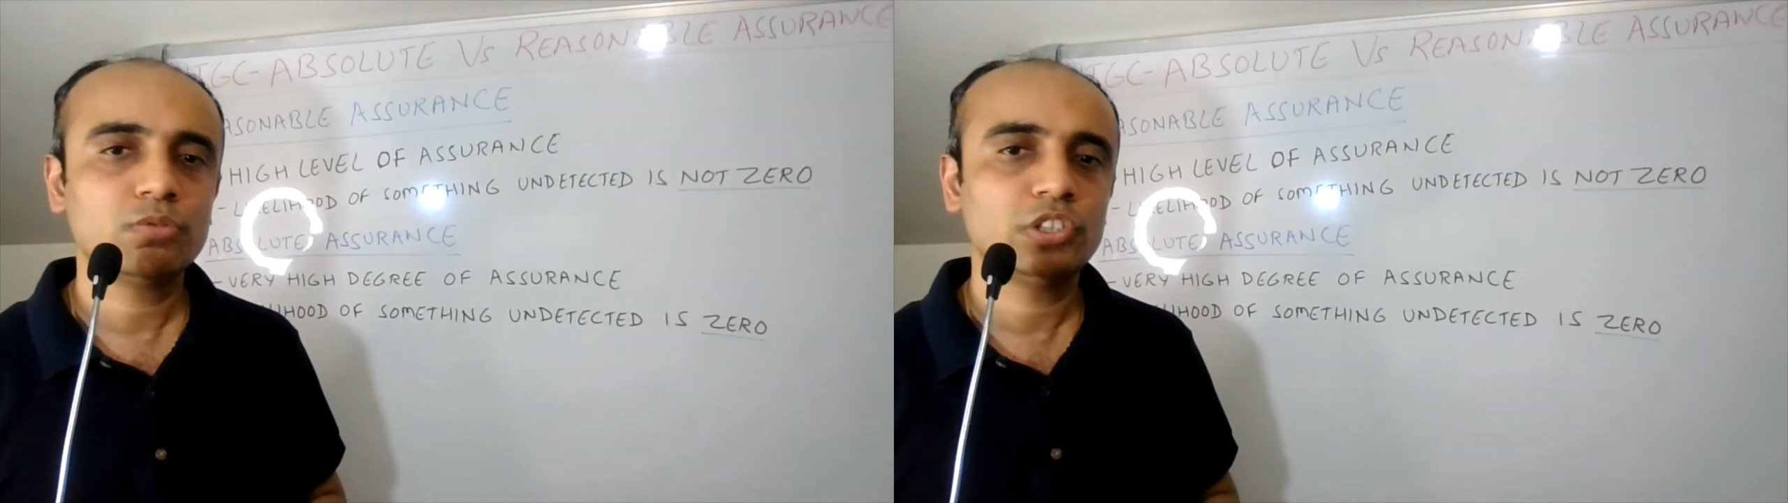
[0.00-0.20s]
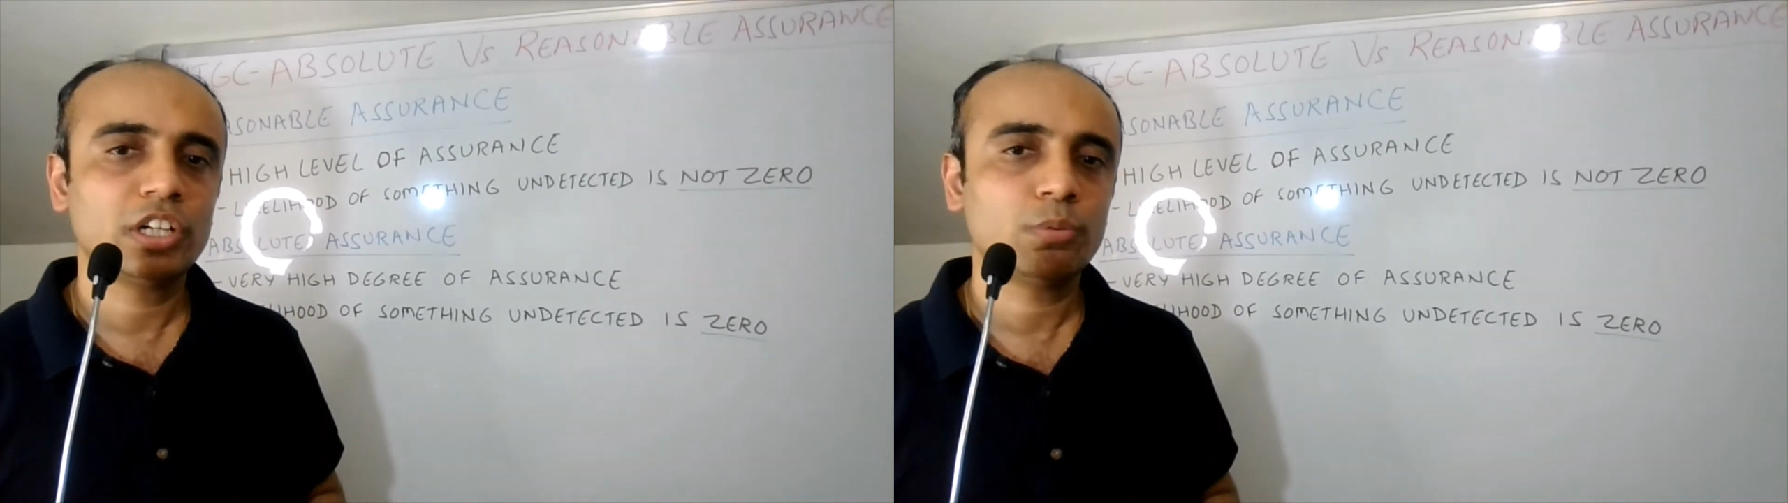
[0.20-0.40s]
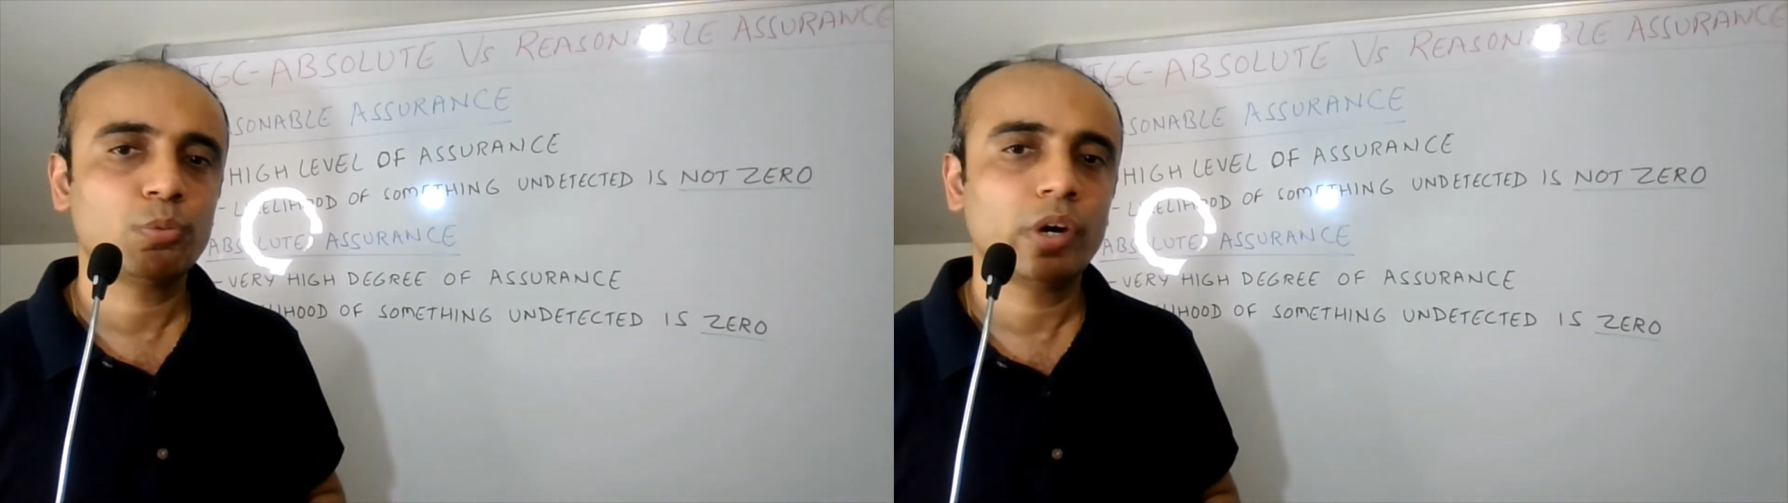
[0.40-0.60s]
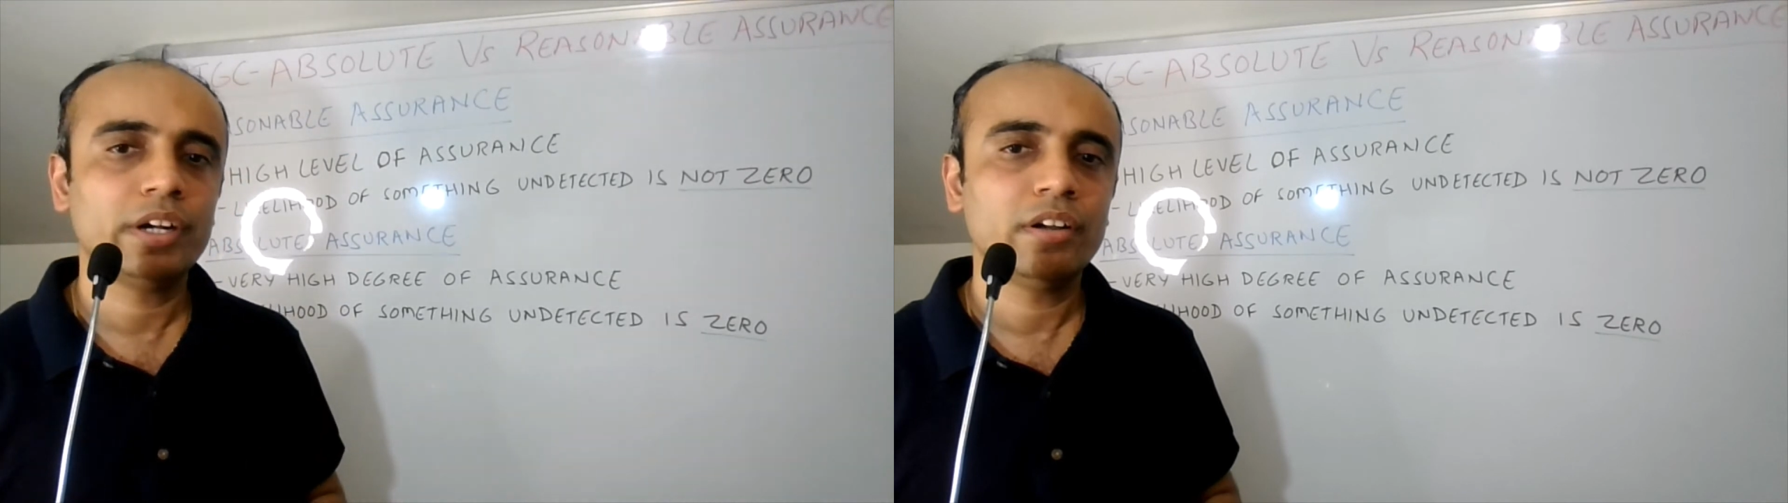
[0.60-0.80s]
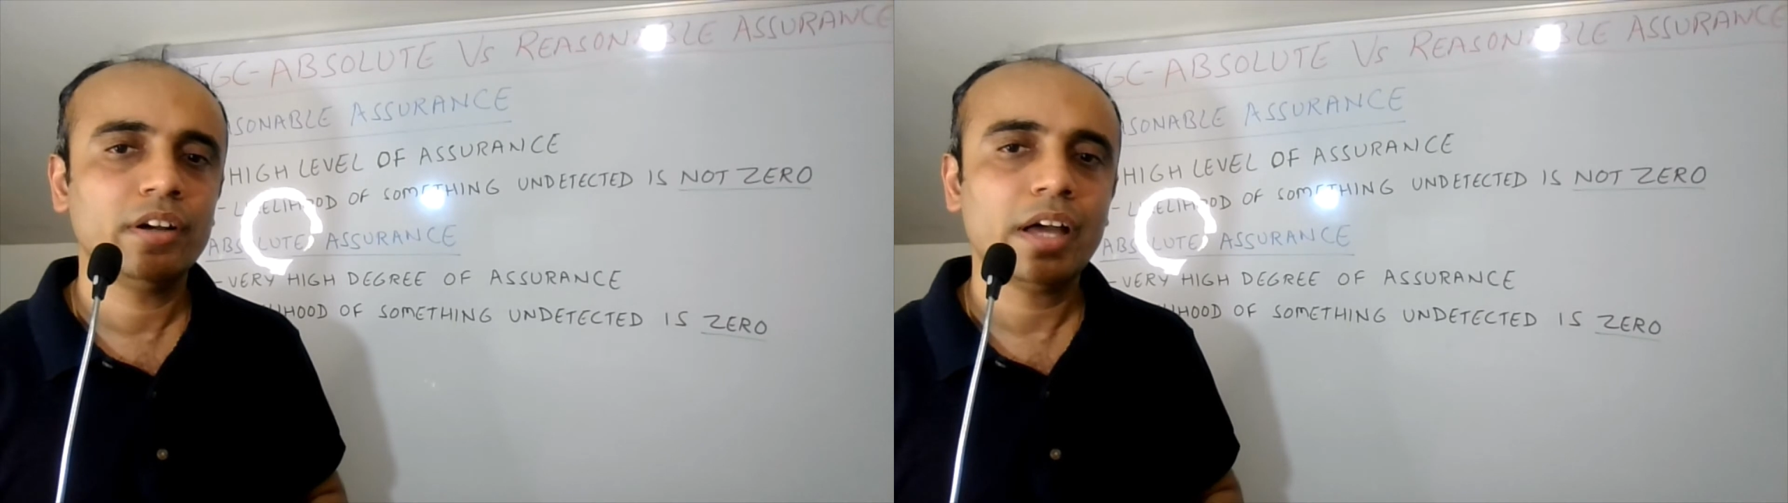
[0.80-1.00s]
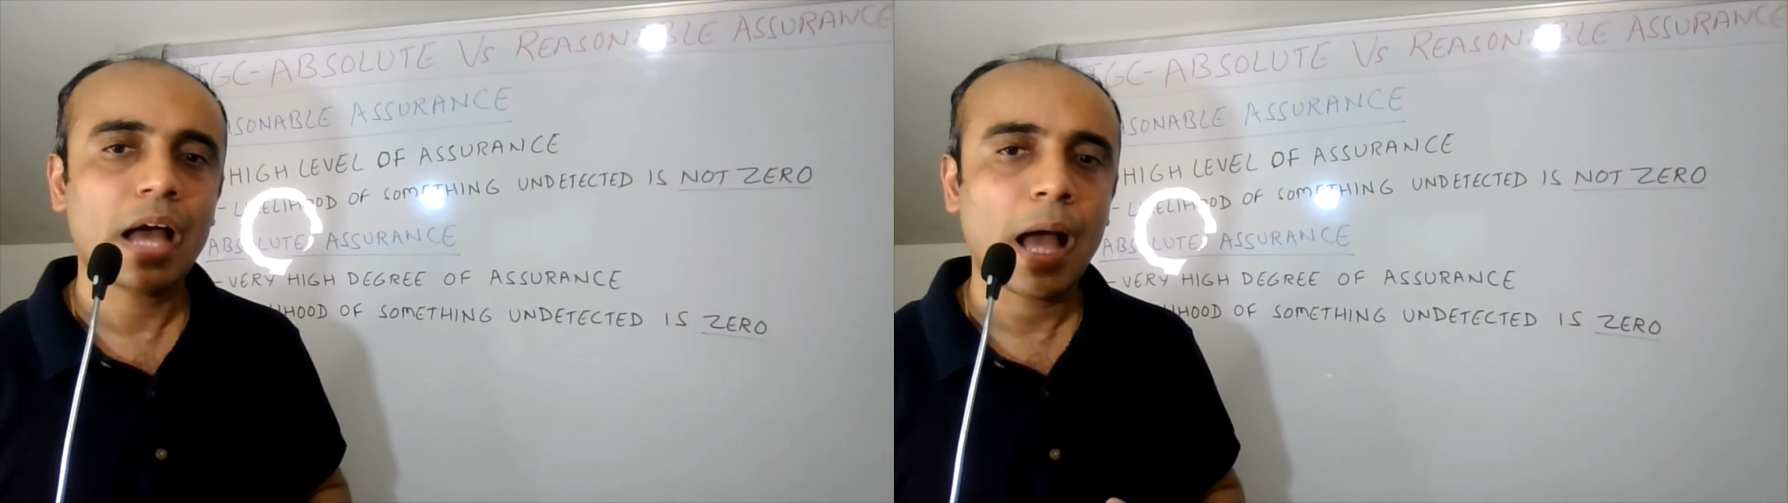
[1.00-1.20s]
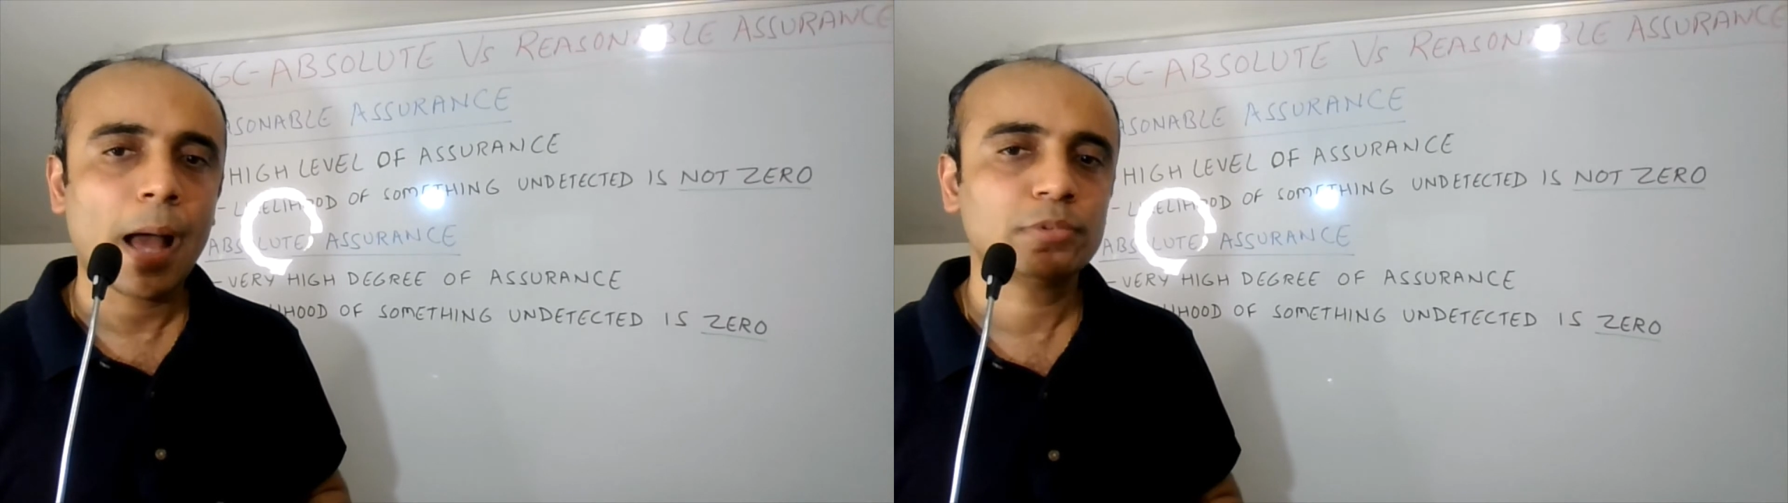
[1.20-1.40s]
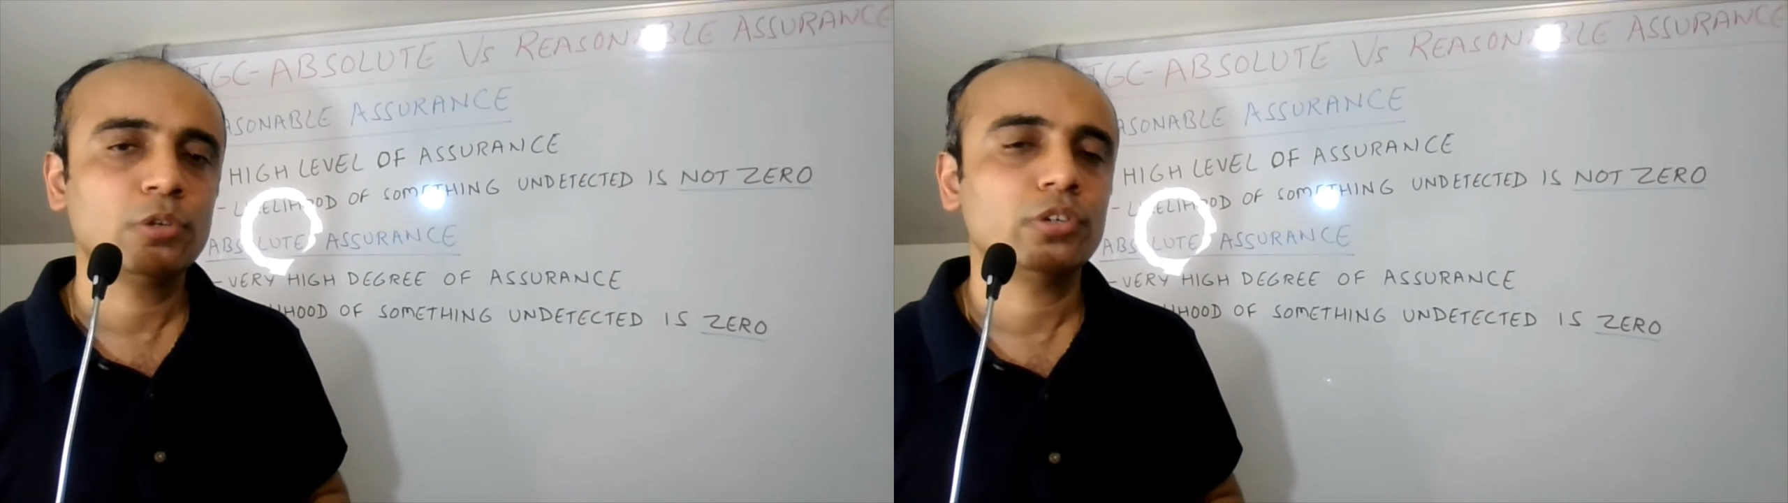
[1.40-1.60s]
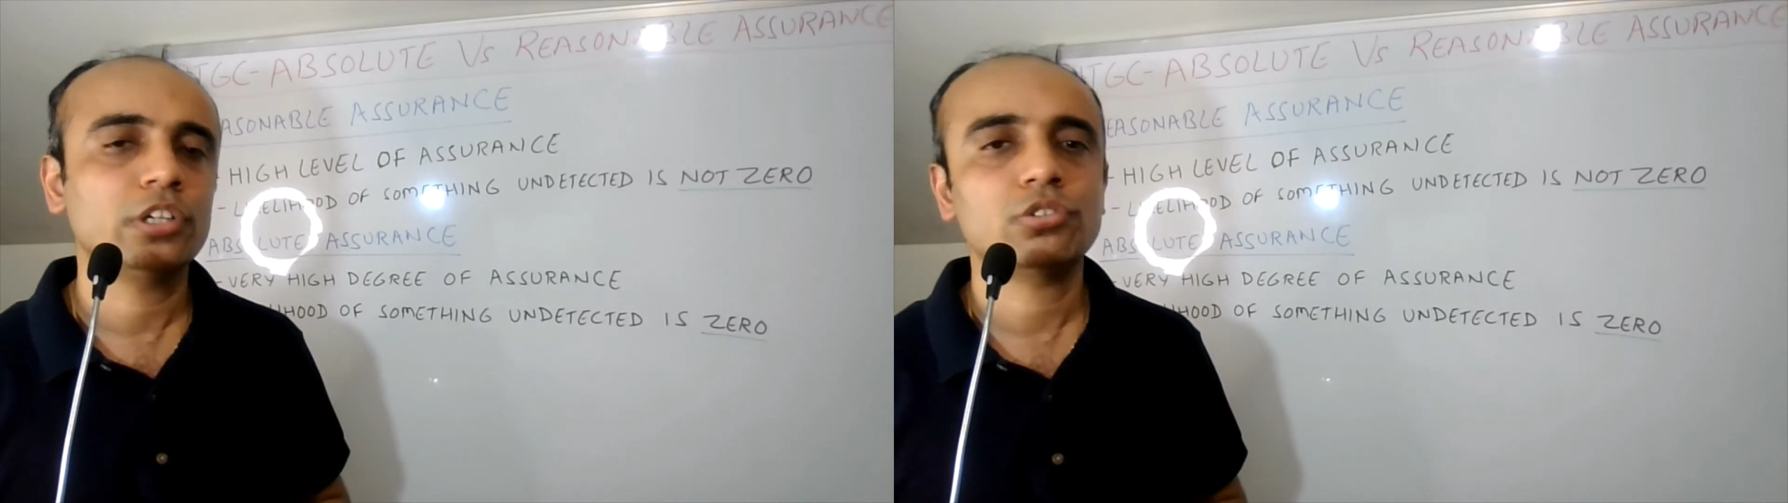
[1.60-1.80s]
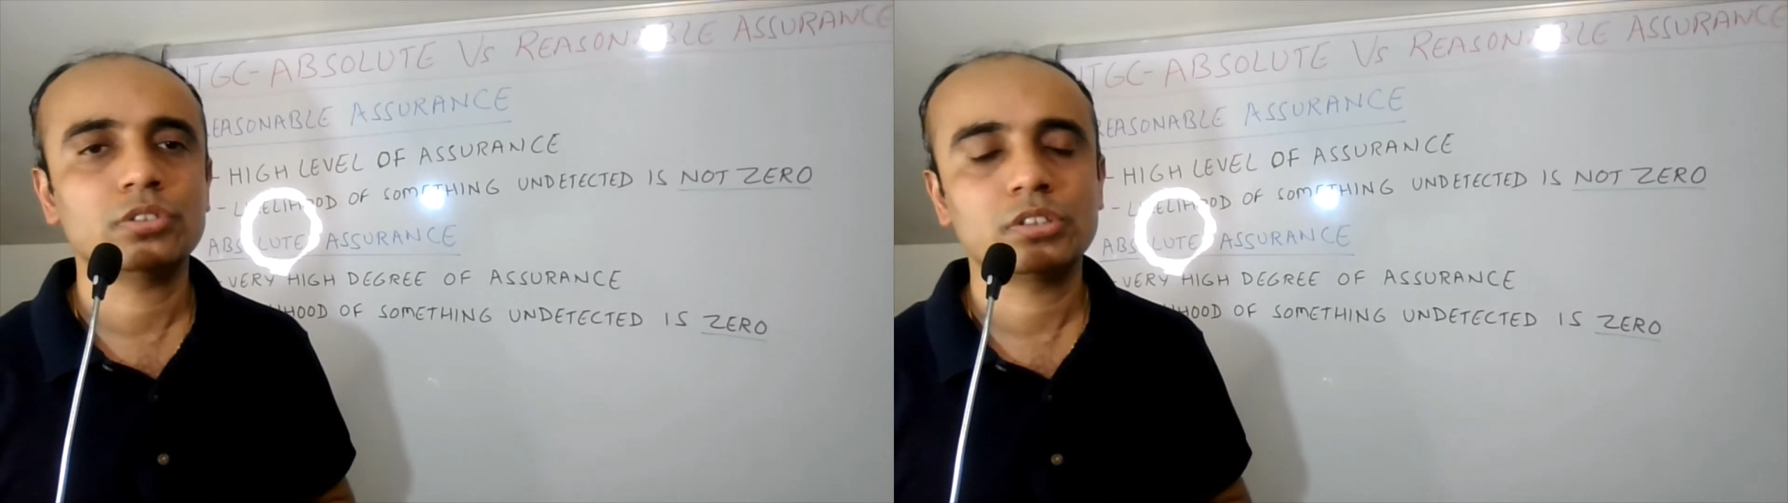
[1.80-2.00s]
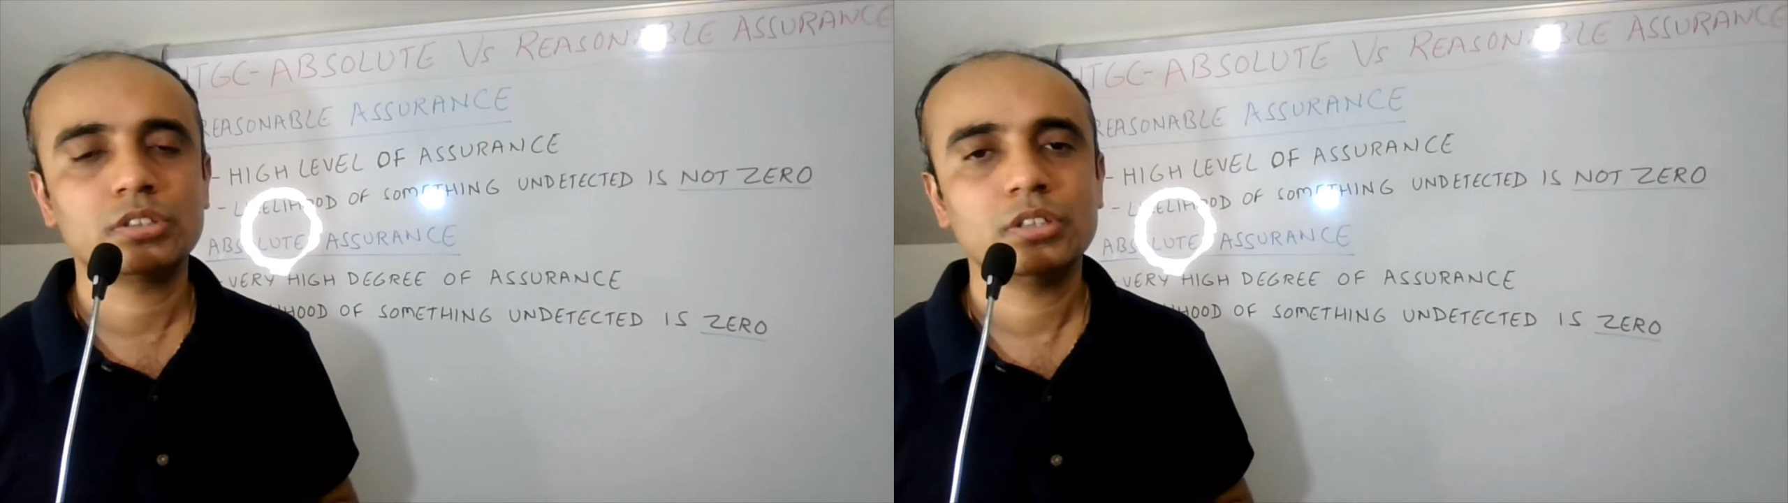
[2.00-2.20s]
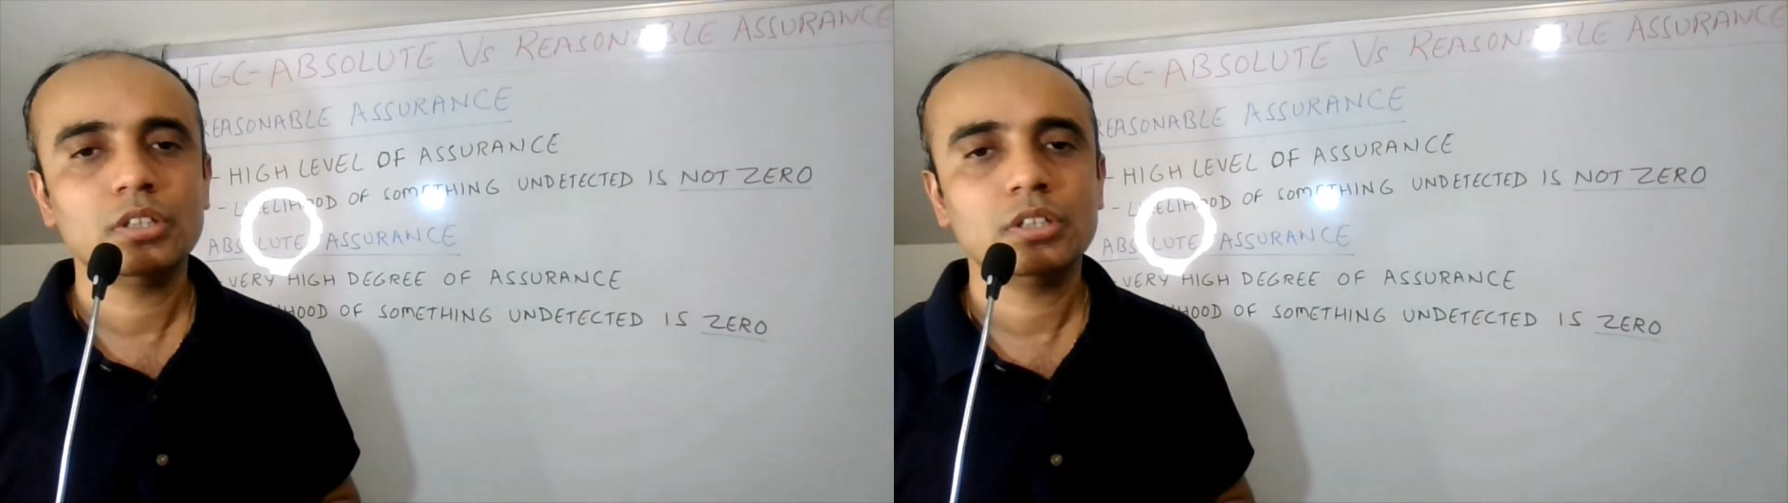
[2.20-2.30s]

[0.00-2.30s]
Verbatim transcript: which can provide absolute assurance.